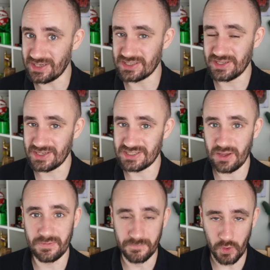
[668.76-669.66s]
neat
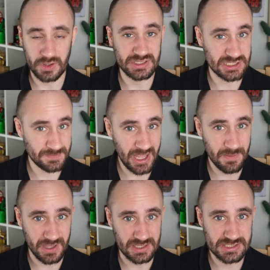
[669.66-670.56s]
idea for a display
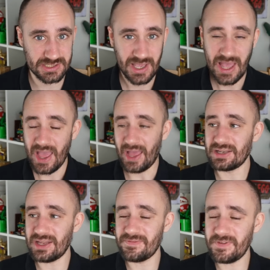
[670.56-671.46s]
piece.
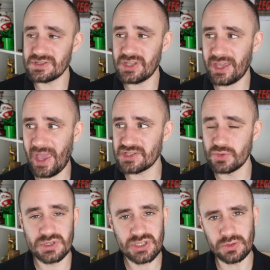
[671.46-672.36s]
And it feels like as
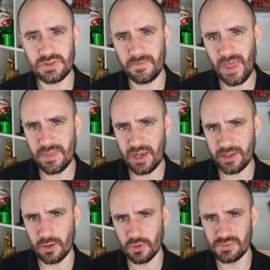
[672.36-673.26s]
a result of that, the
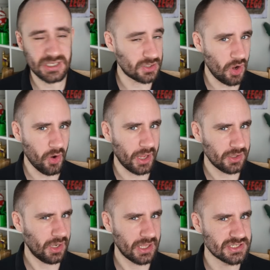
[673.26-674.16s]
LEGO group said, all right,
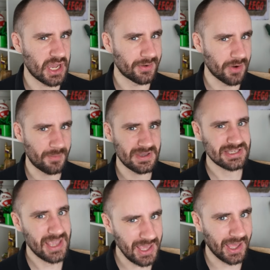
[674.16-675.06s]
you like
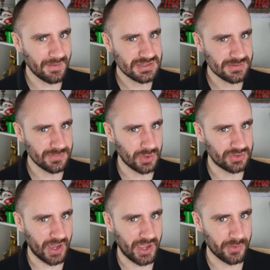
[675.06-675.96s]
dioramas, here, have some more
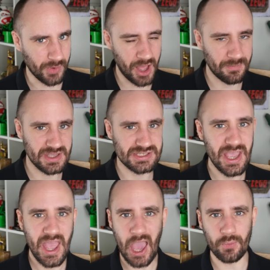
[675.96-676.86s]
dioramas.
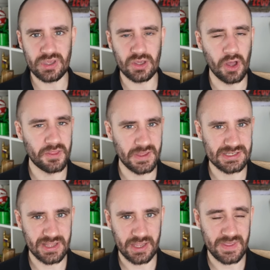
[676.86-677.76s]
And we got
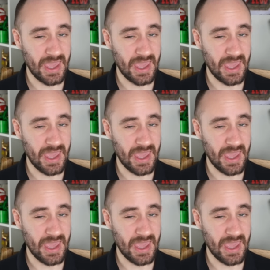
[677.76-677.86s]
things like the